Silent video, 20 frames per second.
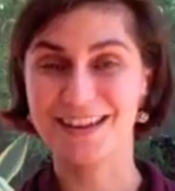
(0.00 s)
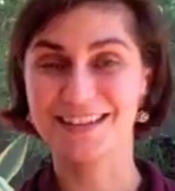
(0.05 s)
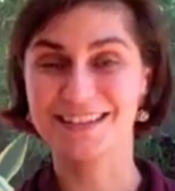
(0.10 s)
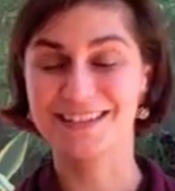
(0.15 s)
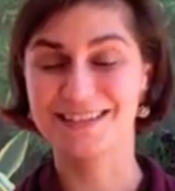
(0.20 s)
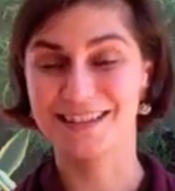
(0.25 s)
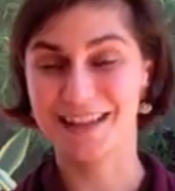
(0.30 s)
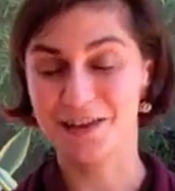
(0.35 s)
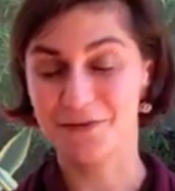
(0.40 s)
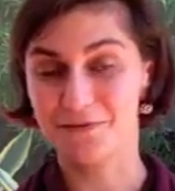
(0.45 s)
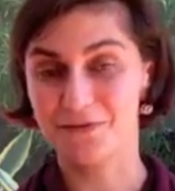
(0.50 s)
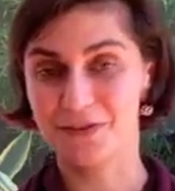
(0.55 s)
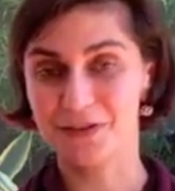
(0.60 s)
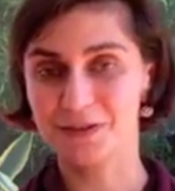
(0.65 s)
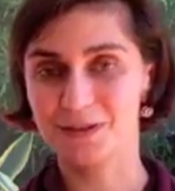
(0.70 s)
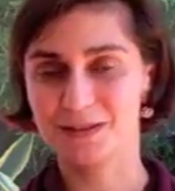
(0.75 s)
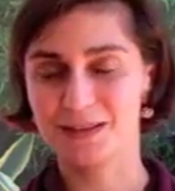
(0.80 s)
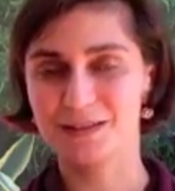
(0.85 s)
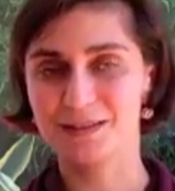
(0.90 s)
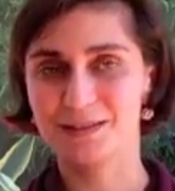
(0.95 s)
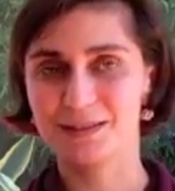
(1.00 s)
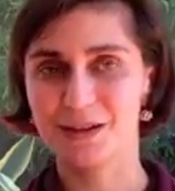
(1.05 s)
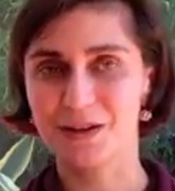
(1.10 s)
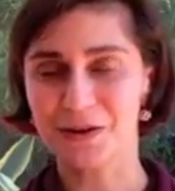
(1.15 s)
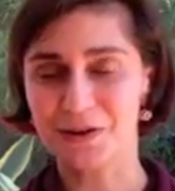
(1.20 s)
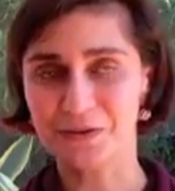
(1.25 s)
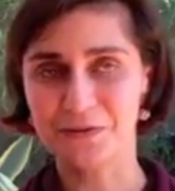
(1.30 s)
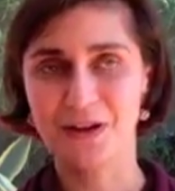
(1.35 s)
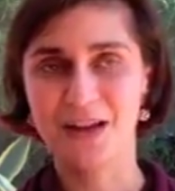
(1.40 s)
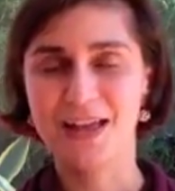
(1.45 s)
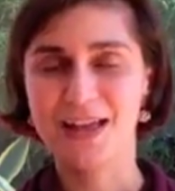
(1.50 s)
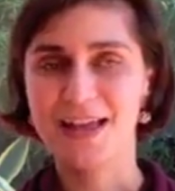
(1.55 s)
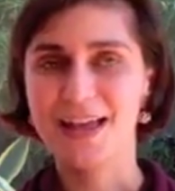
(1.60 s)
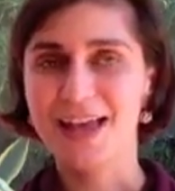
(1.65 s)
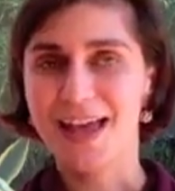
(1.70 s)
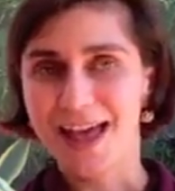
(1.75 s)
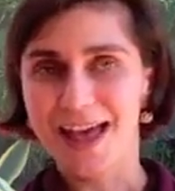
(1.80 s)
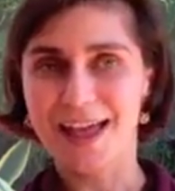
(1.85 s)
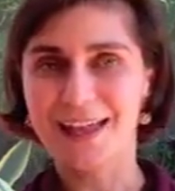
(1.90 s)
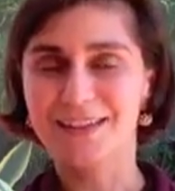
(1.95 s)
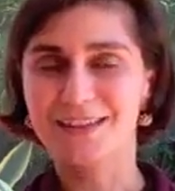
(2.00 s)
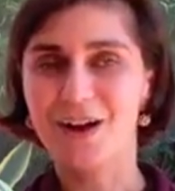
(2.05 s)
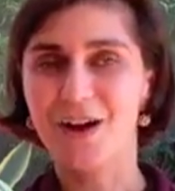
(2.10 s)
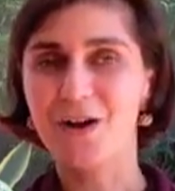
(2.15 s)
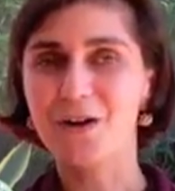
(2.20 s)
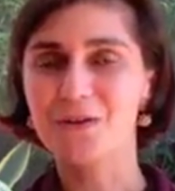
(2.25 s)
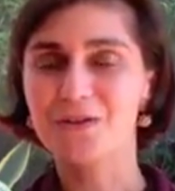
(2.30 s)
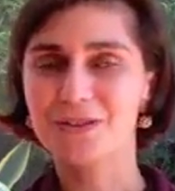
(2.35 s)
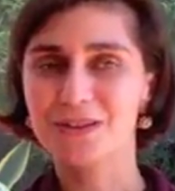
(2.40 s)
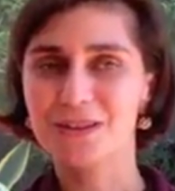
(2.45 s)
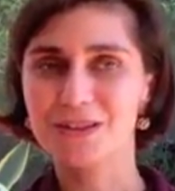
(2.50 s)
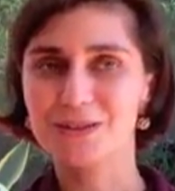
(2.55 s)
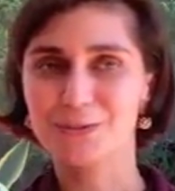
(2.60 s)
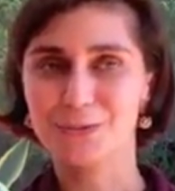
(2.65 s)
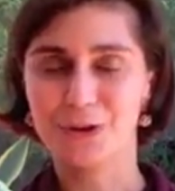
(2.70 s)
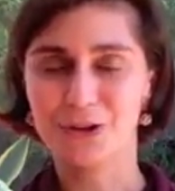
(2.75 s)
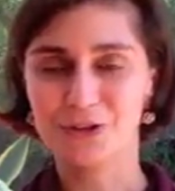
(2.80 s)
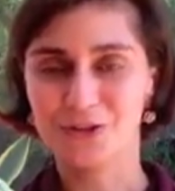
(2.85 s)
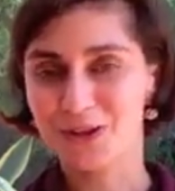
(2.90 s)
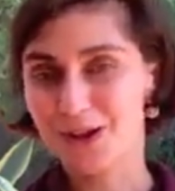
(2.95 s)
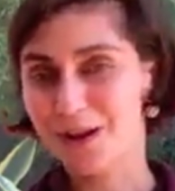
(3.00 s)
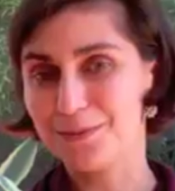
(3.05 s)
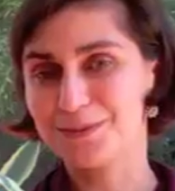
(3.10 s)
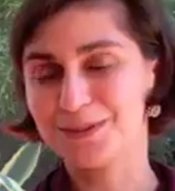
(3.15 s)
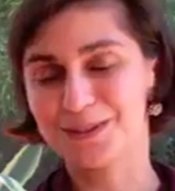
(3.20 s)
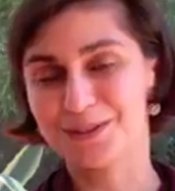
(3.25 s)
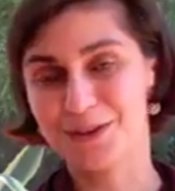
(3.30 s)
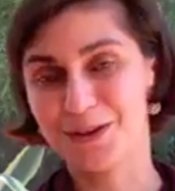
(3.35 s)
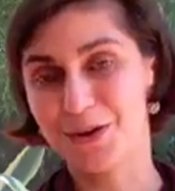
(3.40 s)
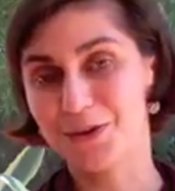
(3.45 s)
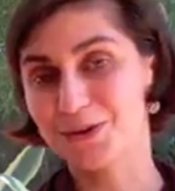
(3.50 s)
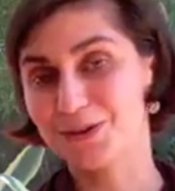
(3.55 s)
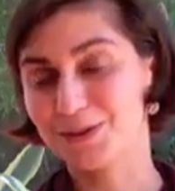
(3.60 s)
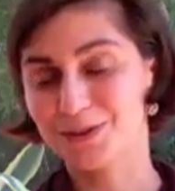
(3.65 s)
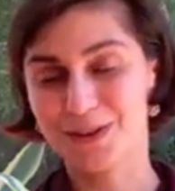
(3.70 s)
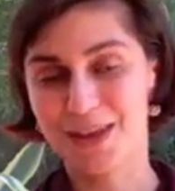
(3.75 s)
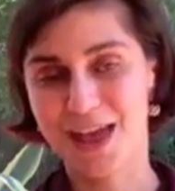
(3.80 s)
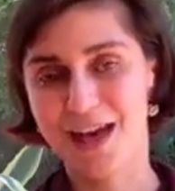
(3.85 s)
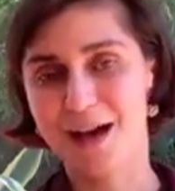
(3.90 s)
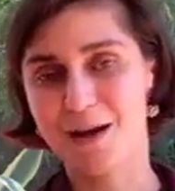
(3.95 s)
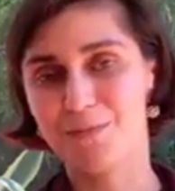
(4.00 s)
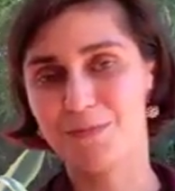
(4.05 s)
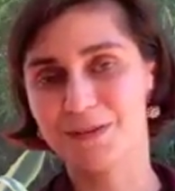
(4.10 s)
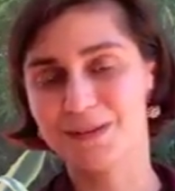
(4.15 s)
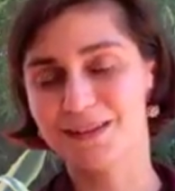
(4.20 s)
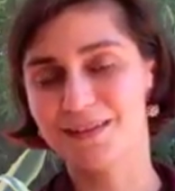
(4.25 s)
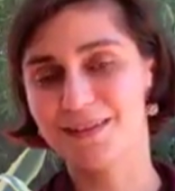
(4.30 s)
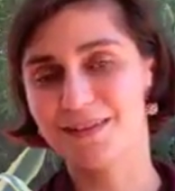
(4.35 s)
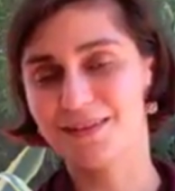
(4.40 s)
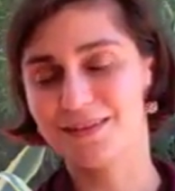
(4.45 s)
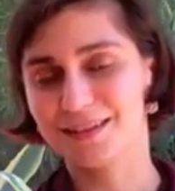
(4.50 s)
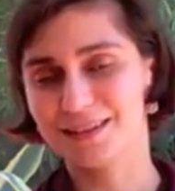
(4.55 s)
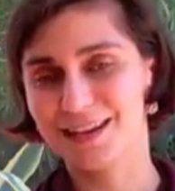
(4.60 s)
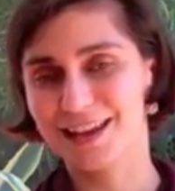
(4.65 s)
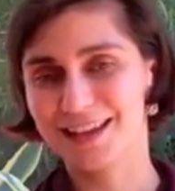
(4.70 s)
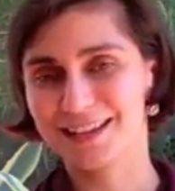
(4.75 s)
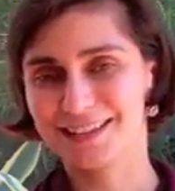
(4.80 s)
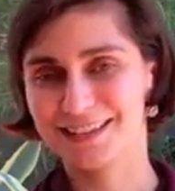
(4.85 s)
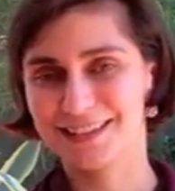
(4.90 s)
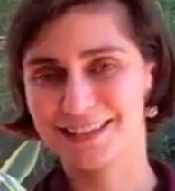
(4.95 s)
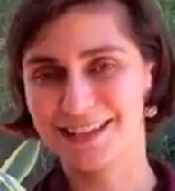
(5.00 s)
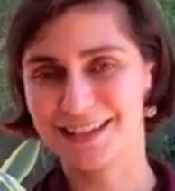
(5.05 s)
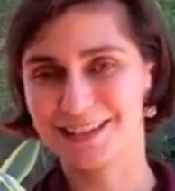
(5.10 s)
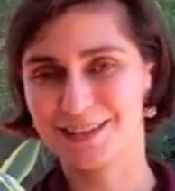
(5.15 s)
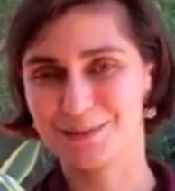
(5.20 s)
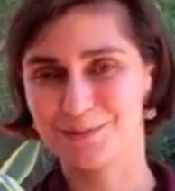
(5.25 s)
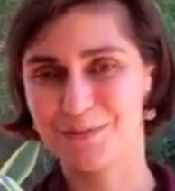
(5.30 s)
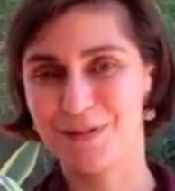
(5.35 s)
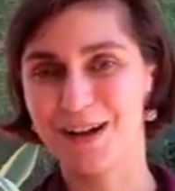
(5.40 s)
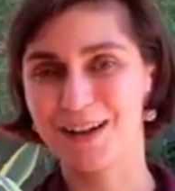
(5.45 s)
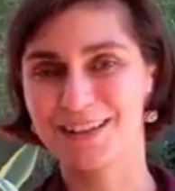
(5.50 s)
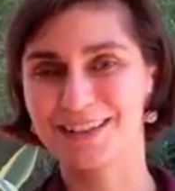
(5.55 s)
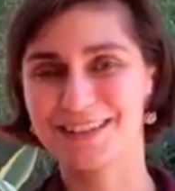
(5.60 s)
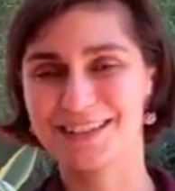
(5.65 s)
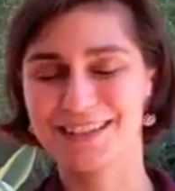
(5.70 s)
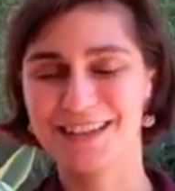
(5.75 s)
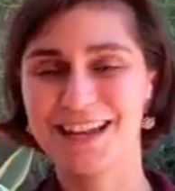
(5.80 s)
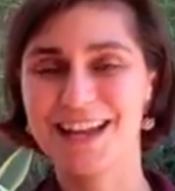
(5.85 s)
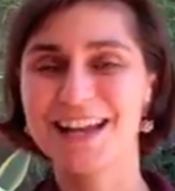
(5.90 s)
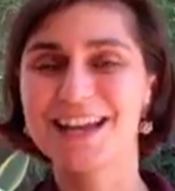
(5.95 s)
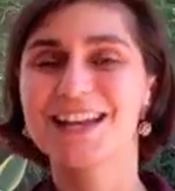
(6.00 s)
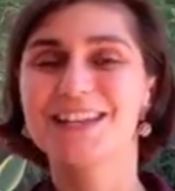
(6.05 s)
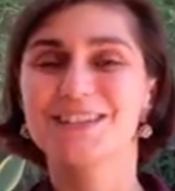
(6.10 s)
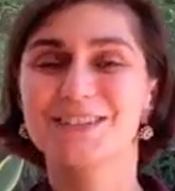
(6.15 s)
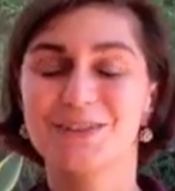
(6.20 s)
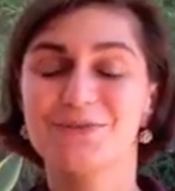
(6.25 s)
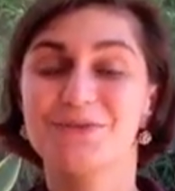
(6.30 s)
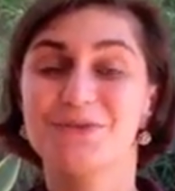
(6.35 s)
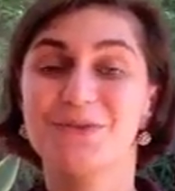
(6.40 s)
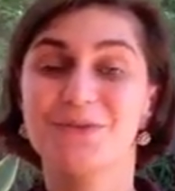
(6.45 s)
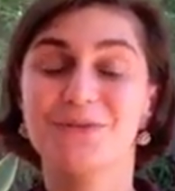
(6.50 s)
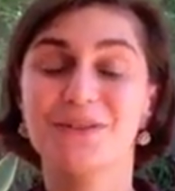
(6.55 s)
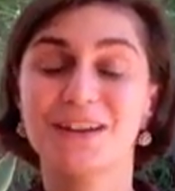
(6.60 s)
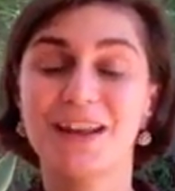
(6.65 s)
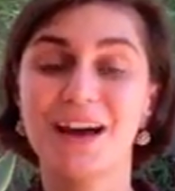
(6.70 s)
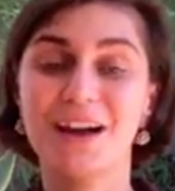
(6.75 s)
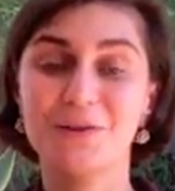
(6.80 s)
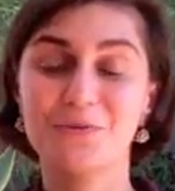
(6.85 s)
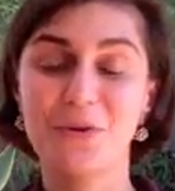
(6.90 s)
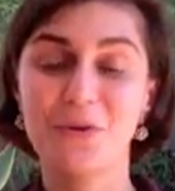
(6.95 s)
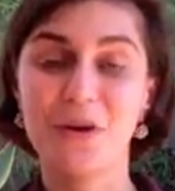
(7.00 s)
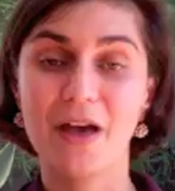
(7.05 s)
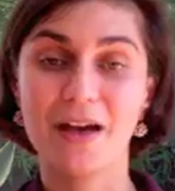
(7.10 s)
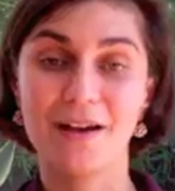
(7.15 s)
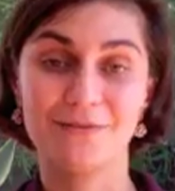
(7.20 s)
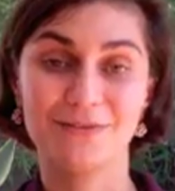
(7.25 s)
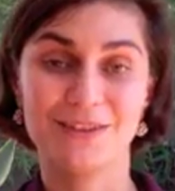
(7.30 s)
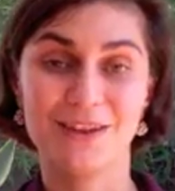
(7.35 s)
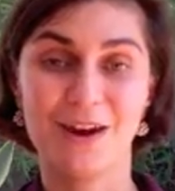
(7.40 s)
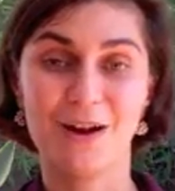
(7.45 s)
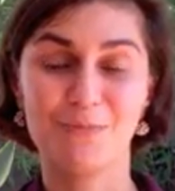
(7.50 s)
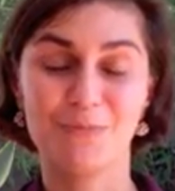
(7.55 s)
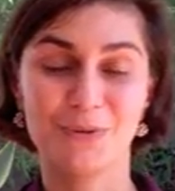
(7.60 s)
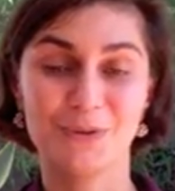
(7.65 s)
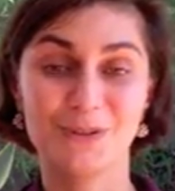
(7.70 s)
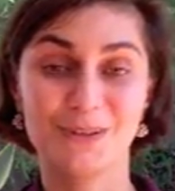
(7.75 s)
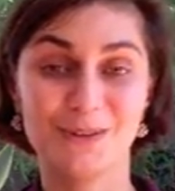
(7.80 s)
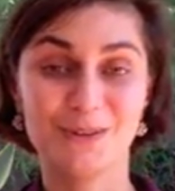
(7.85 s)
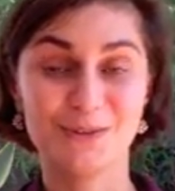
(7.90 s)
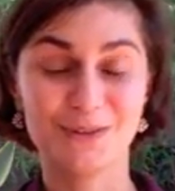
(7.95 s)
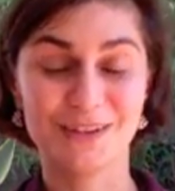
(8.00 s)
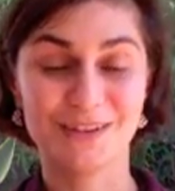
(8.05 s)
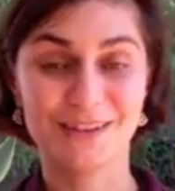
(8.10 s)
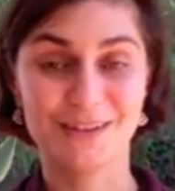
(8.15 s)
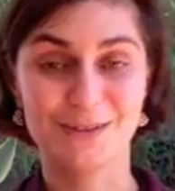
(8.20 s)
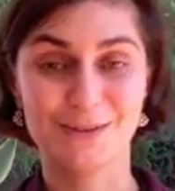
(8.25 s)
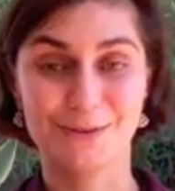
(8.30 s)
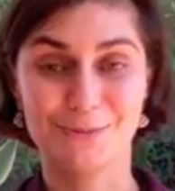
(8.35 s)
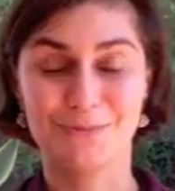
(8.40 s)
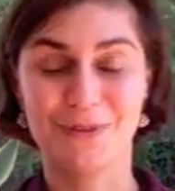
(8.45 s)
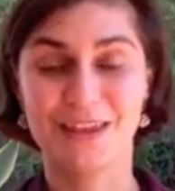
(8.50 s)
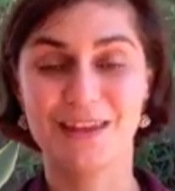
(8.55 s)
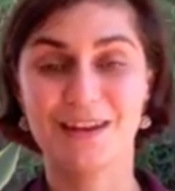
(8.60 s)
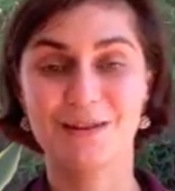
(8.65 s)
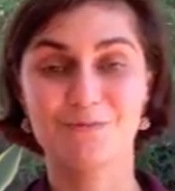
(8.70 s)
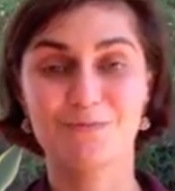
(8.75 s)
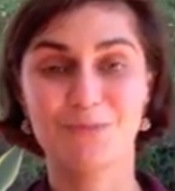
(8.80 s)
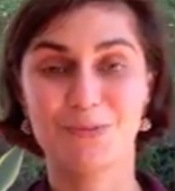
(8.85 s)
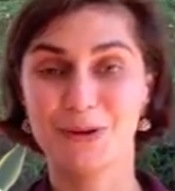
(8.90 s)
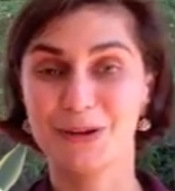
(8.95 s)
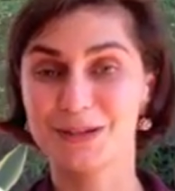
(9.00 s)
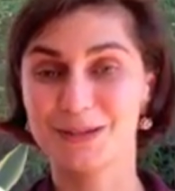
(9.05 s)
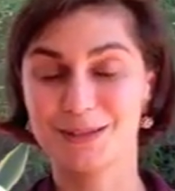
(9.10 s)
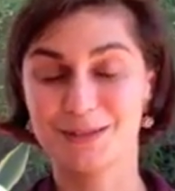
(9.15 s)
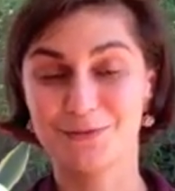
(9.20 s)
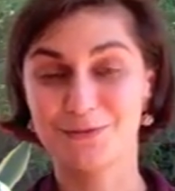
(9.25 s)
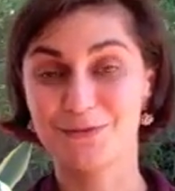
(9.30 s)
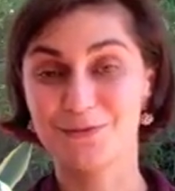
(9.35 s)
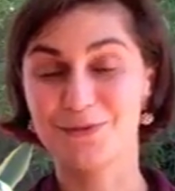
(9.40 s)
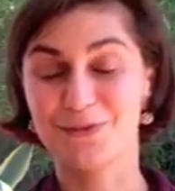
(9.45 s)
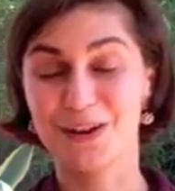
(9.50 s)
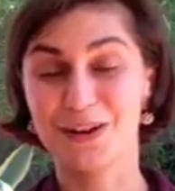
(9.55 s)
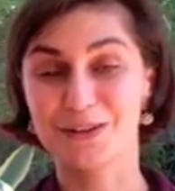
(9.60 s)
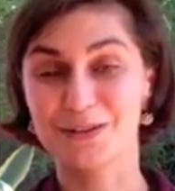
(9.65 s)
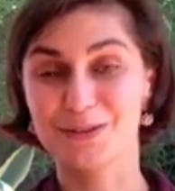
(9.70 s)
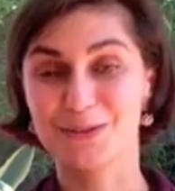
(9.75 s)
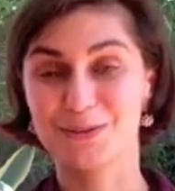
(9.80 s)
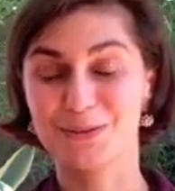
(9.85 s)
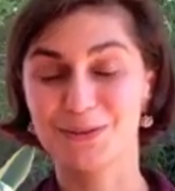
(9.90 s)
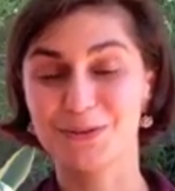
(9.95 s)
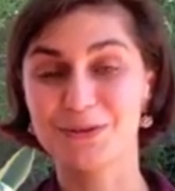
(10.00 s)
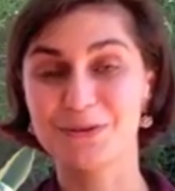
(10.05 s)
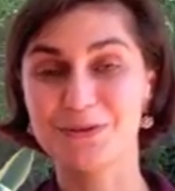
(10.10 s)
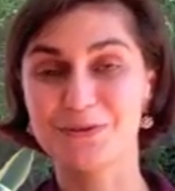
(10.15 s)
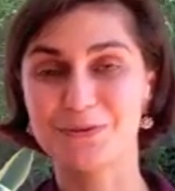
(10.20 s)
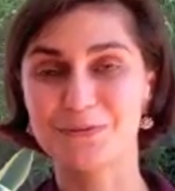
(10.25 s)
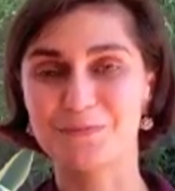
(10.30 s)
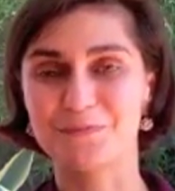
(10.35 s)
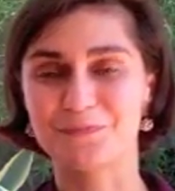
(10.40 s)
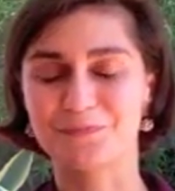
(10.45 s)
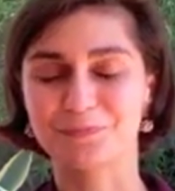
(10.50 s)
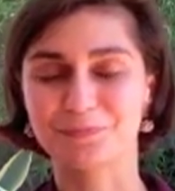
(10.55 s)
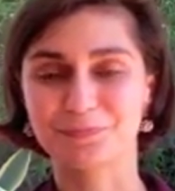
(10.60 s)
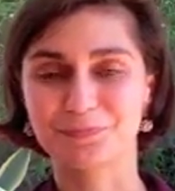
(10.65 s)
and San Francisco. And all these workshops are going to happen in the next 6 months. So you and I will have the opportunity to meet in person very soon.